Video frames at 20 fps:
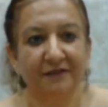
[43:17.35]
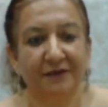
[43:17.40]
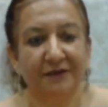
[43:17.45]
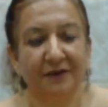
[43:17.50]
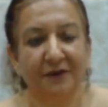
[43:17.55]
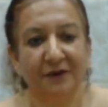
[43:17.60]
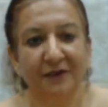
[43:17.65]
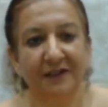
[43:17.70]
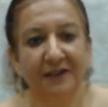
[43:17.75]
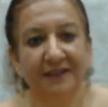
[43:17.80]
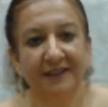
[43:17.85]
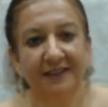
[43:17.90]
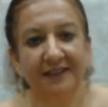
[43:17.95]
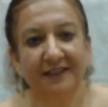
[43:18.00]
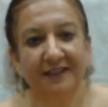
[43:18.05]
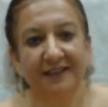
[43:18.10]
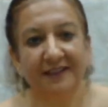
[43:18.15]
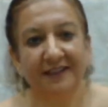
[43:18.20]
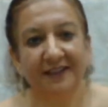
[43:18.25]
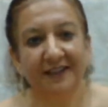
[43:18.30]
for
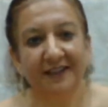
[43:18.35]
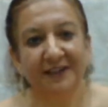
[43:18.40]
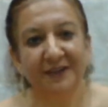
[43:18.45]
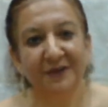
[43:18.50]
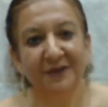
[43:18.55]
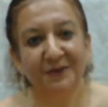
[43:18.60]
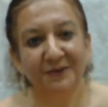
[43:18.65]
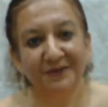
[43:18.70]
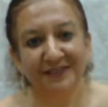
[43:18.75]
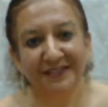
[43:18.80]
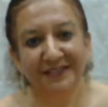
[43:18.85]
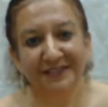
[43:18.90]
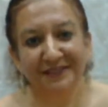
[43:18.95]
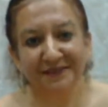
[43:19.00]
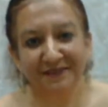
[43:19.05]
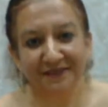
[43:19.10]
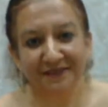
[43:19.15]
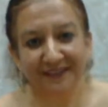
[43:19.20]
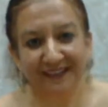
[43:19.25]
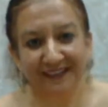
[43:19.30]

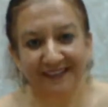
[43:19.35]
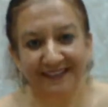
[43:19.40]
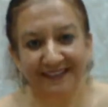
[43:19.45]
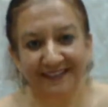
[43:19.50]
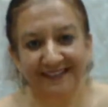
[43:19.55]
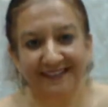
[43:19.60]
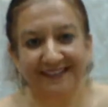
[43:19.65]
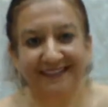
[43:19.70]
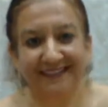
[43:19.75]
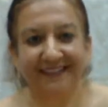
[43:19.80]
losing weight